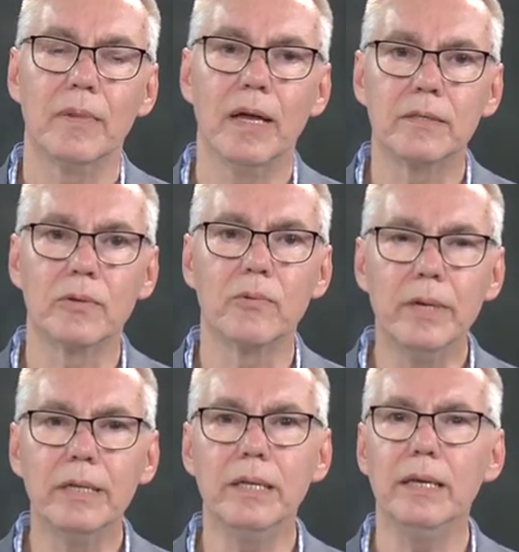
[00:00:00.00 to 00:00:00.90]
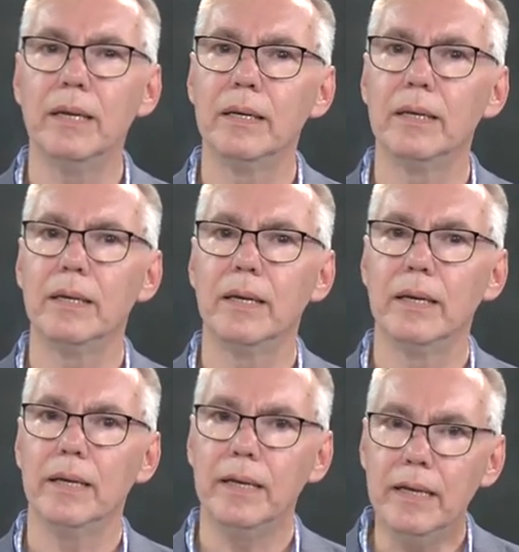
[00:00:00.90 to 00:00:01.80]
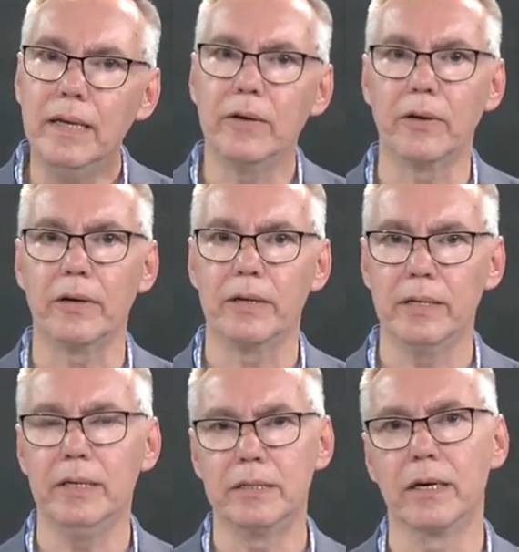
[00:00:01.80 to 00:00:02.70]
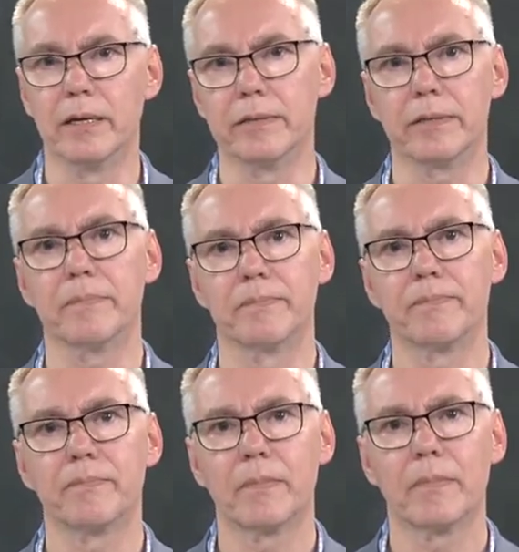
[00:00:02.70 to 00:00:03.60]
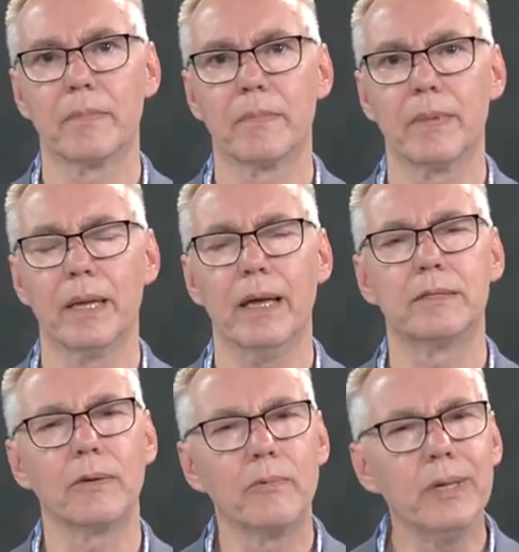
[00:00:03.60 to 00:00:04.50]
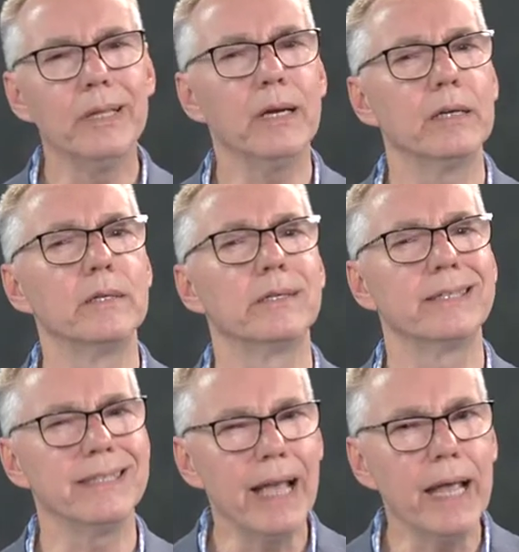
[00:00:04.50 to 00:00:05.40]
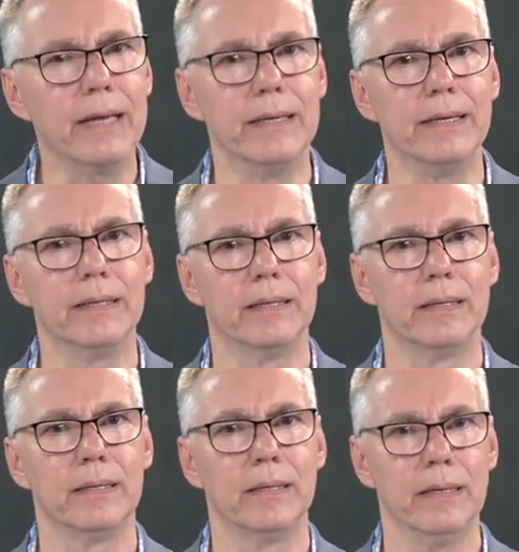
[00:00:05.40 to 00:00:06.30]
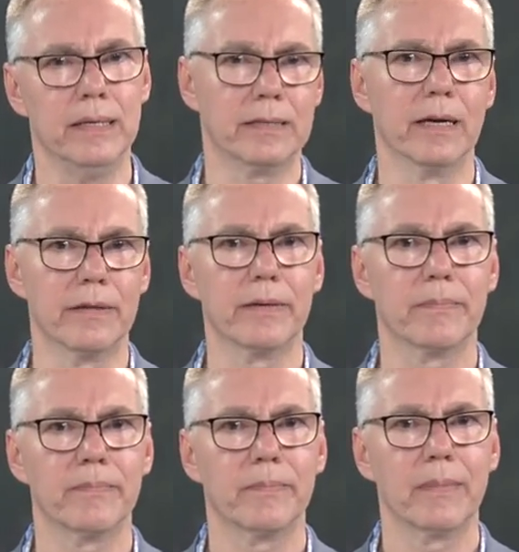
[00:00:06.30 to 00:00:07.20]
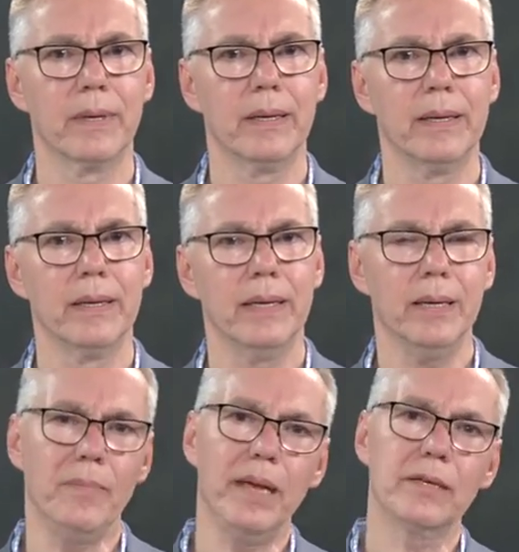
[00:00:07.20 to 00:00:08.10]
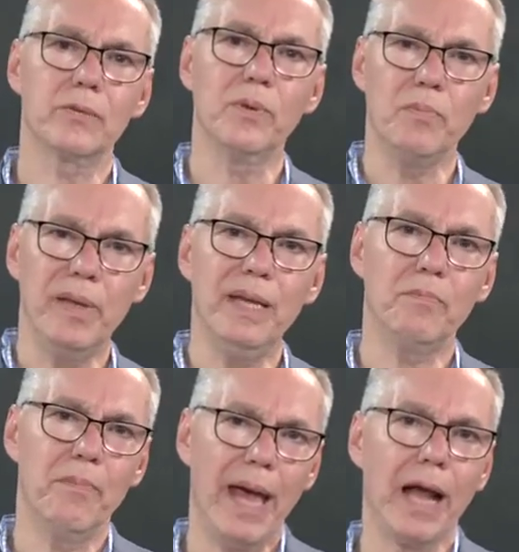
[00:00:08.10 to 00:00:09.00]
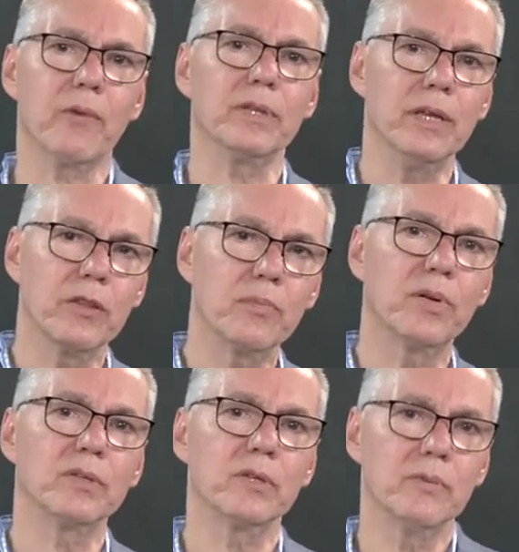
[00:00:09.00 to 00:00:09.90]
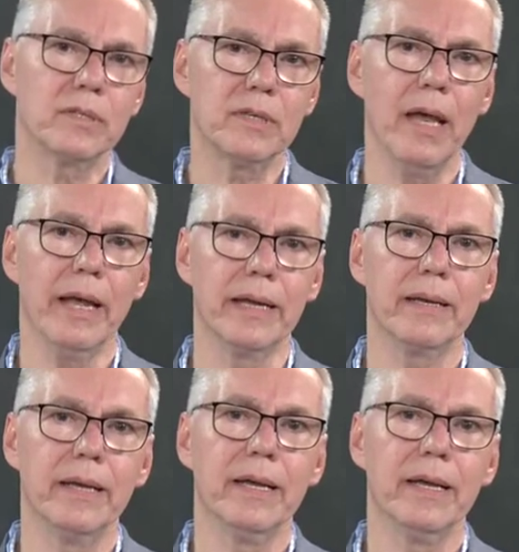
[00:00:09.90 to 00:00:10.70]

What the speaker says: and to really hear each other and to really understand each other. He made us repeat back what the other person was saying.